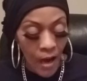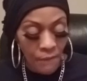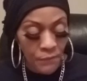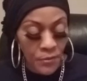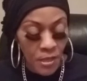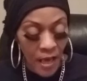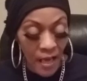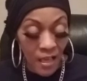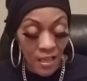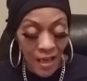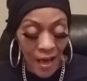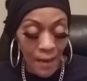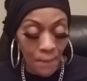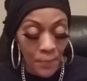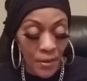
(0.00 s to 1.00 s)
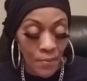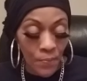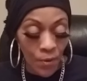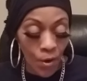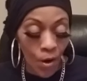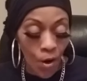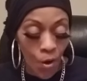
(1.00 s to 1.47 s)
feel like a lot of
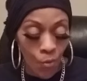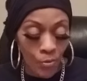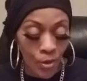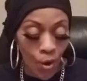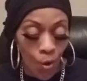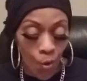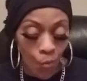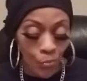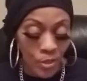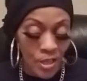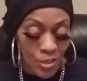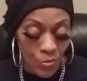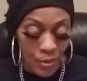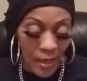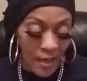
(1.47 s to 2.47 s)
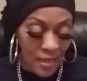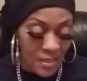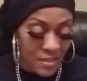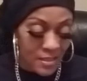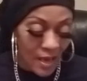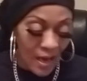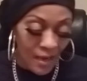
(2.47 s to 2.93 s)
people on, on this lady
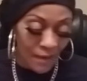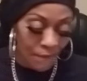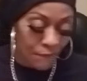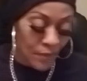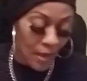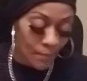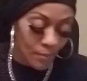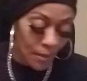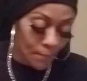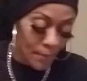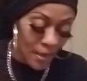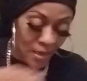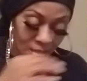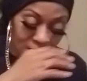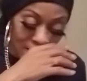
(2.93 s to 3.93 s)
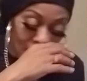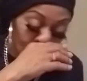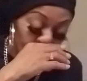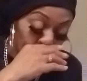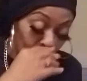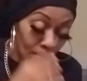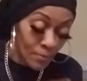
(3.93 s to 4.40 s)
side of the family, a man side
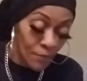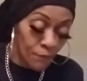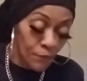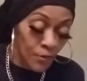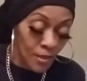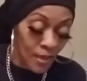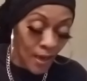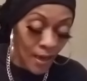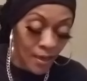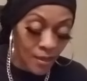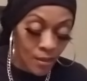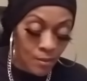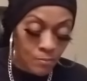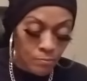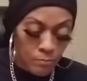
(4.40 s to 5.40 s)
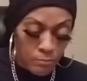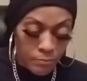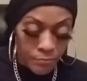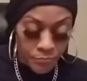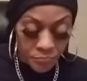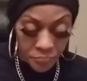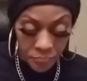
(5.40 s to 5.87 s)
of the family, feel like,
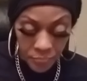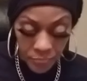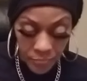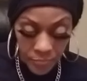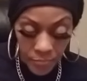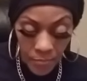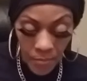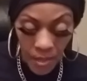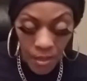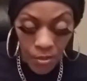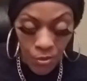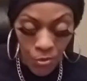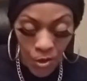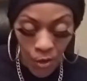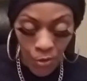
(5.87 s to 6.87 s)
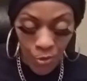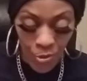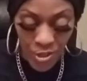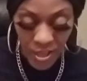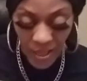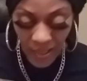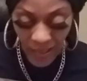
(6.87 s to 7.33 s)
you know, you
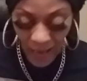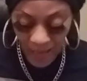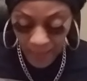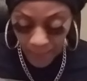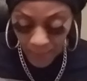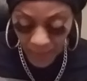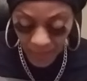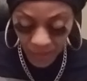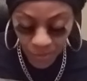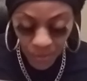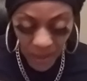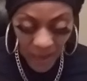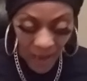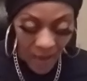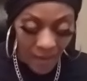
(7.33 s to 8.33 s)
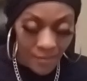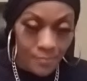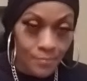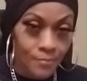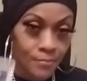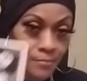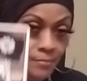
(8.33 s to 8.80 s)
shouldn't have gotten the money you
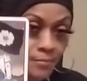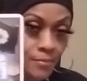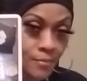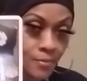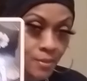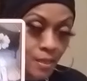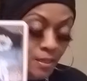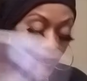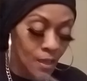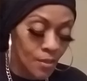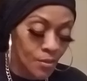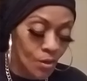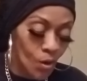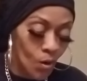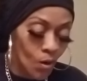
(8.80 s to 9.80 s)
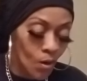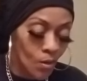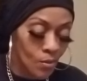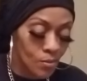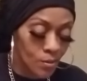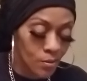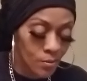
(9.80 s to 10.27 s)
got. The death
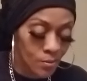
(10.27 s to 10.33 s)
card.